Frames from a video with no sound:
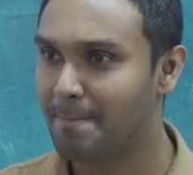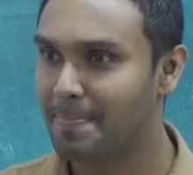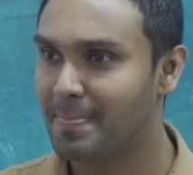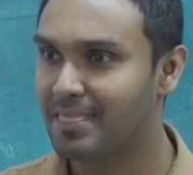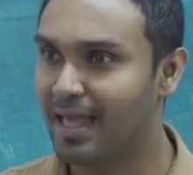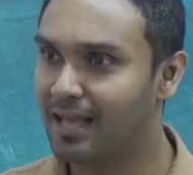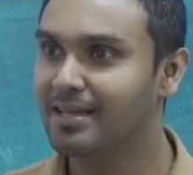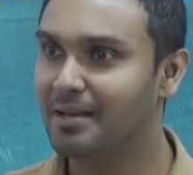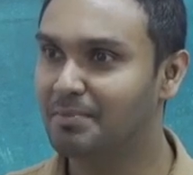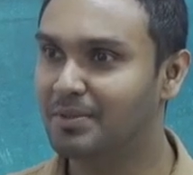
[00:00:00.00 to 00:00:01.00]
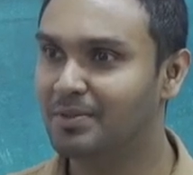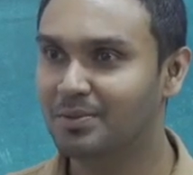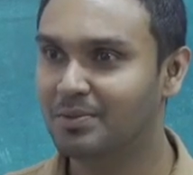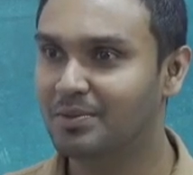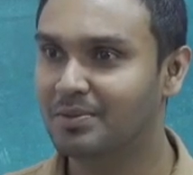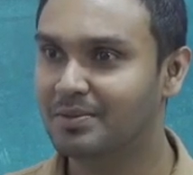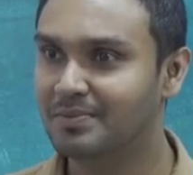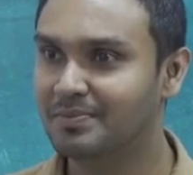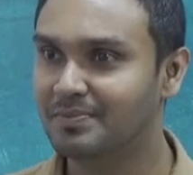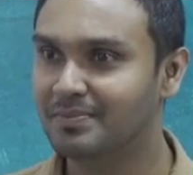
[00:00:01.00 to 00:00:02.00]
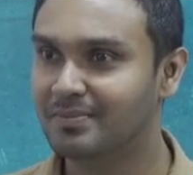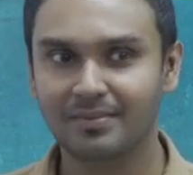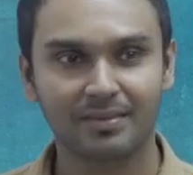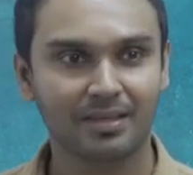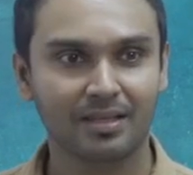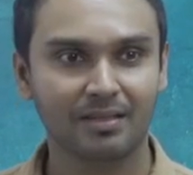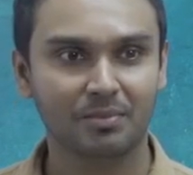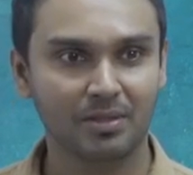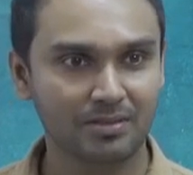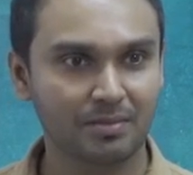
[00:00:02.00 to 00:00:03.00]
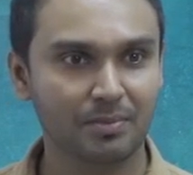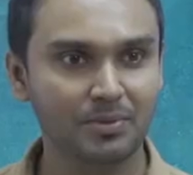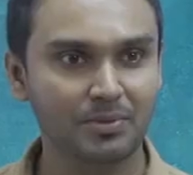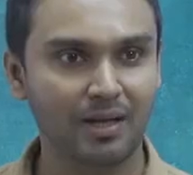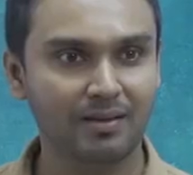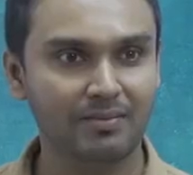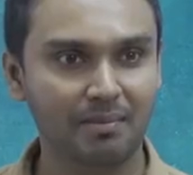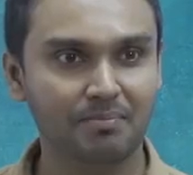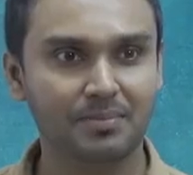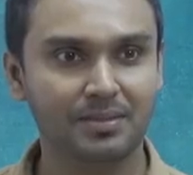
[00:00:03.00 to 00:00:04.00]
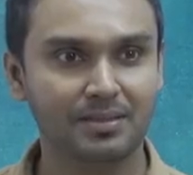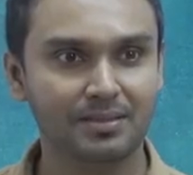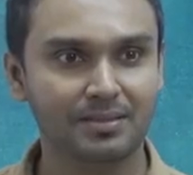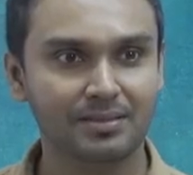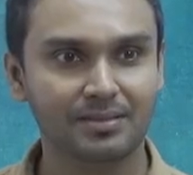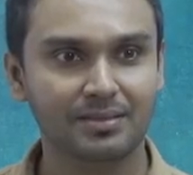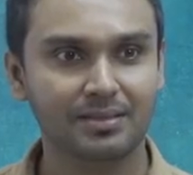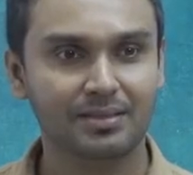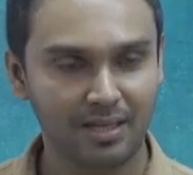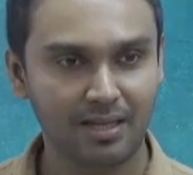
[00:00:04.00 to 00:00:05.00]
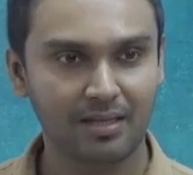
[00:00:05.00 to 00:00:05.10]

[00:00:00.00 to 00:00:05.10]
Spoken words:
There is an app. You don't know, but you're supposed to have the app. Yeah.